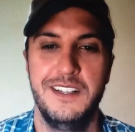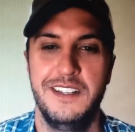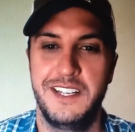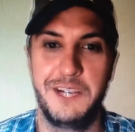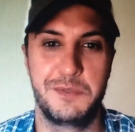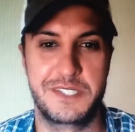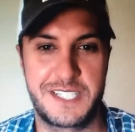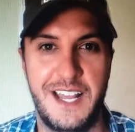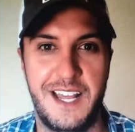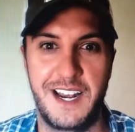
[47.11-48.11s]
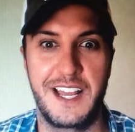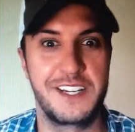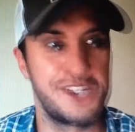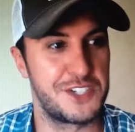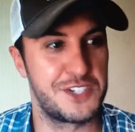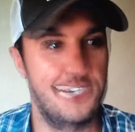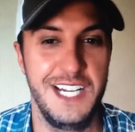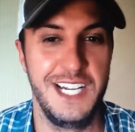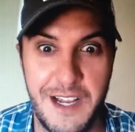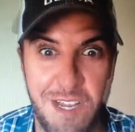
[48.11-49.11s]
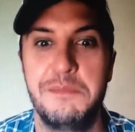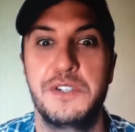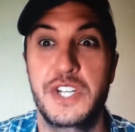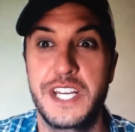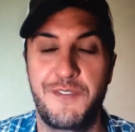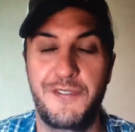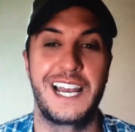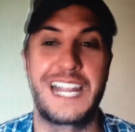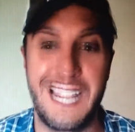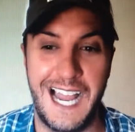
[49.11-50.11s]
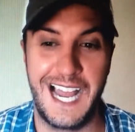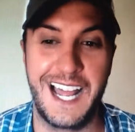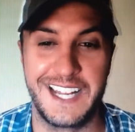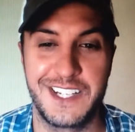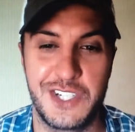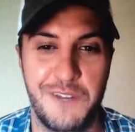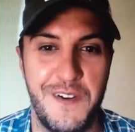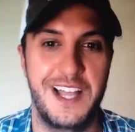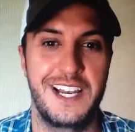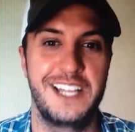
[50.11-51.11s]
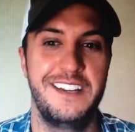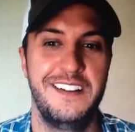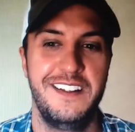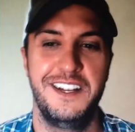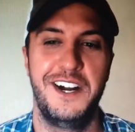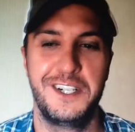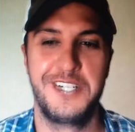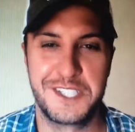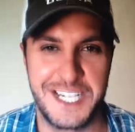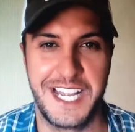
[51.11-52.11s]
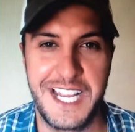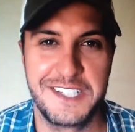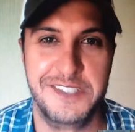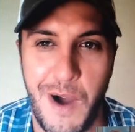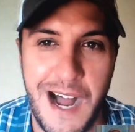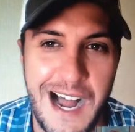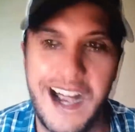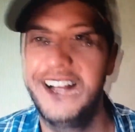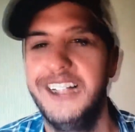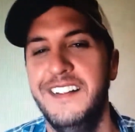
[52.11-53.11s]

it was kind of like she lit up, and she finally got it. She finally understands why.